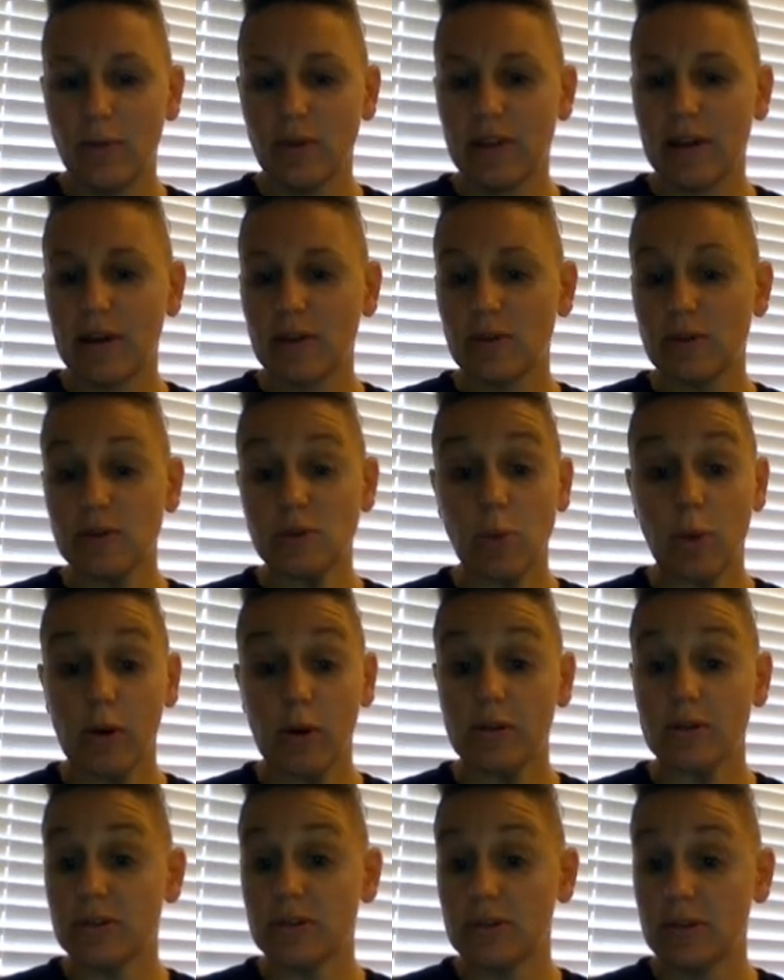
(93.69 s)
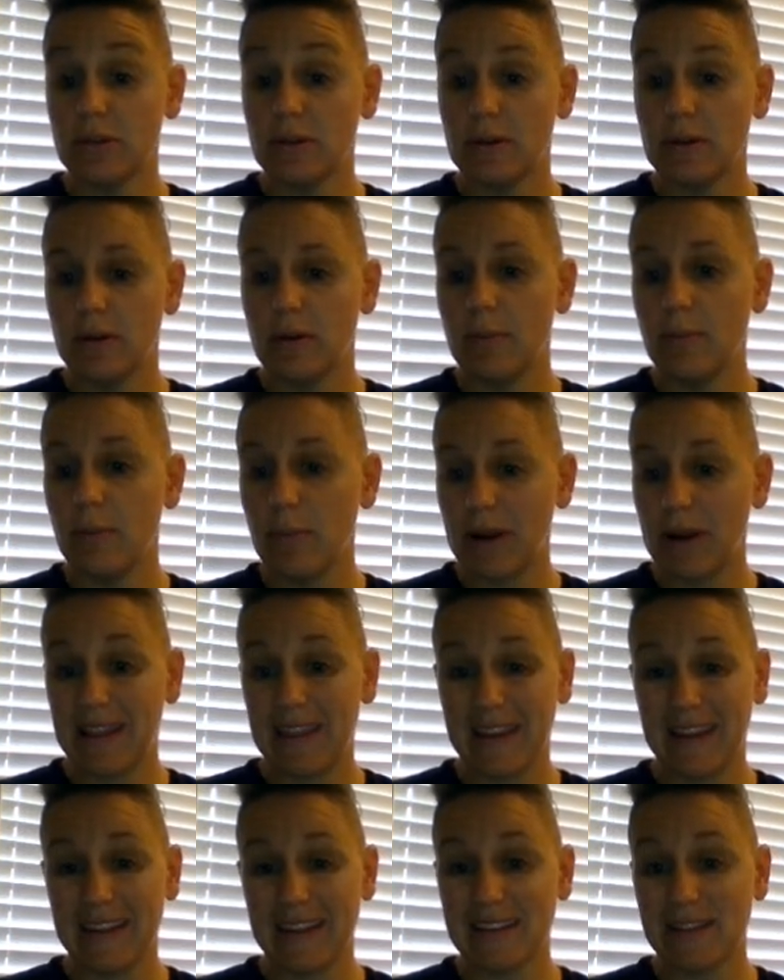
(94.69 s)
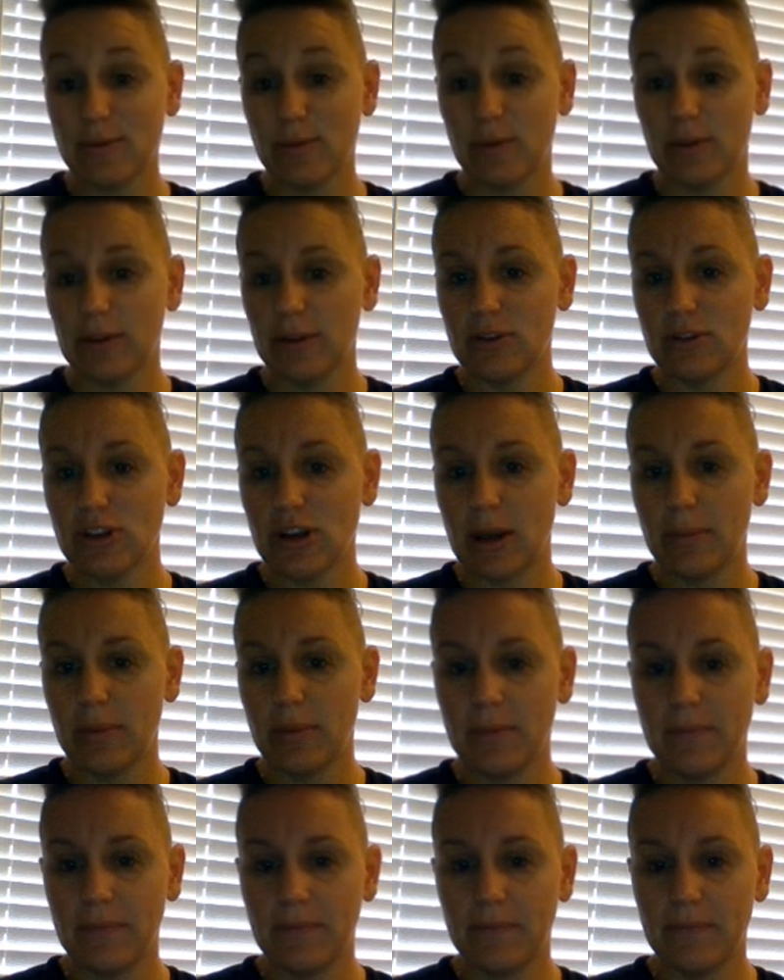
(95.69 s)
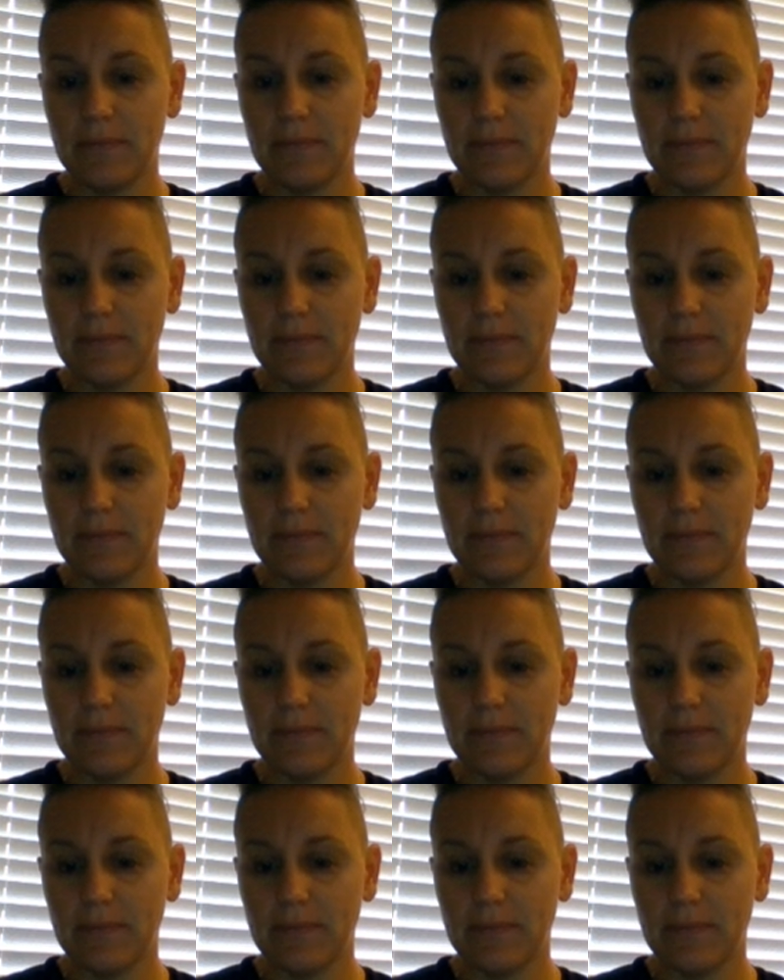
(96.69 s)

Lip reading: without those words, but I think it's a really good job.